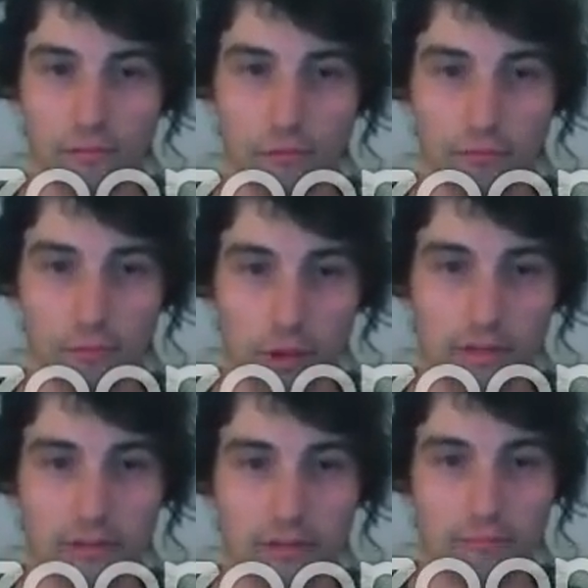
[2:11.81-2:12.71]
what we
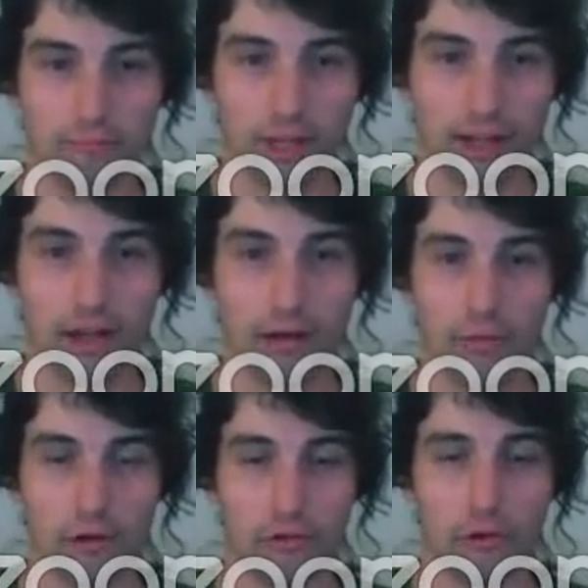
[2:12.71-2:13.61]
want. We care
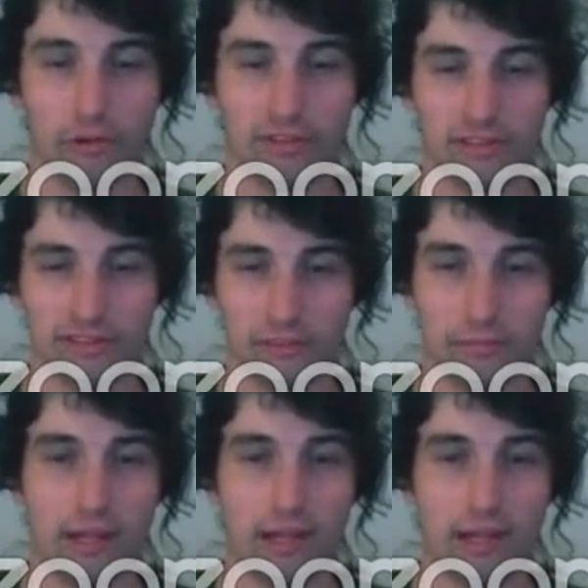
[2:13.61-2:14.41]
about the whole system.